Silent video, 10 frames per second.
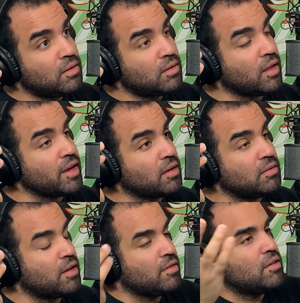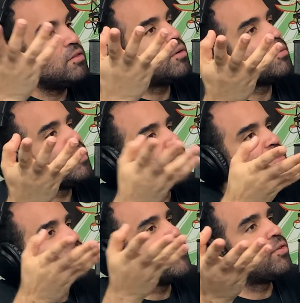You know what I'm saying? They
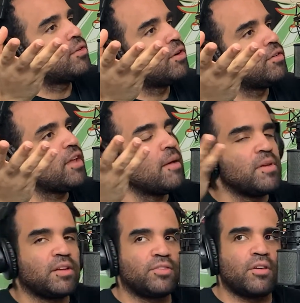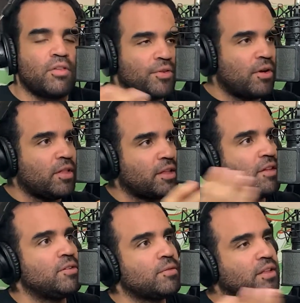just never incurred debt because they're all like,
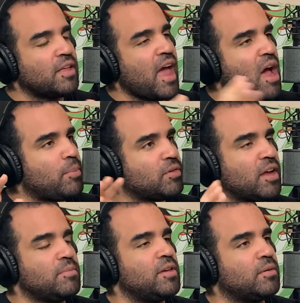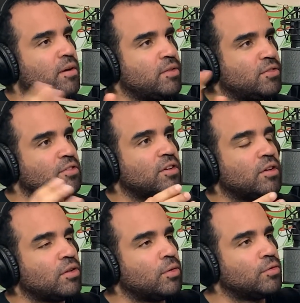they do like the Apple type thing where everything's just
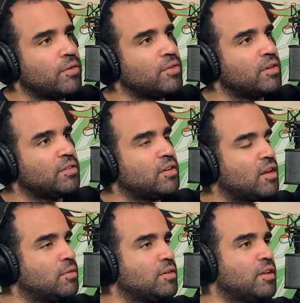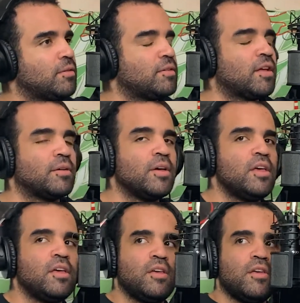enclosed. Everything's Nintendo.
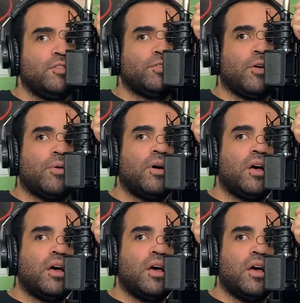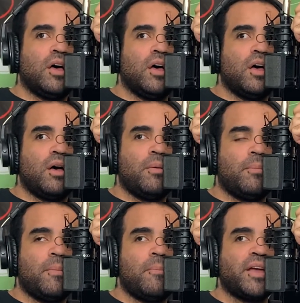So
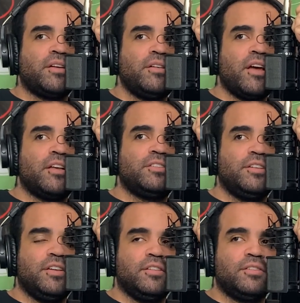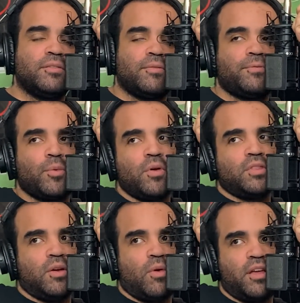my curiosity is, for one
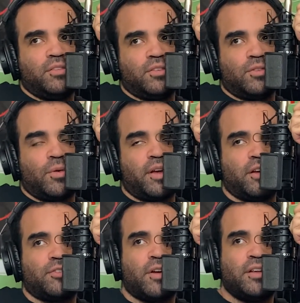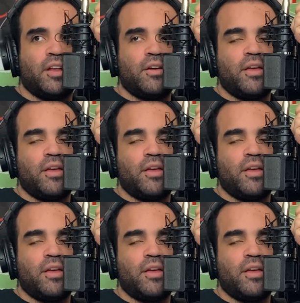thing, why is the story kind of trending now?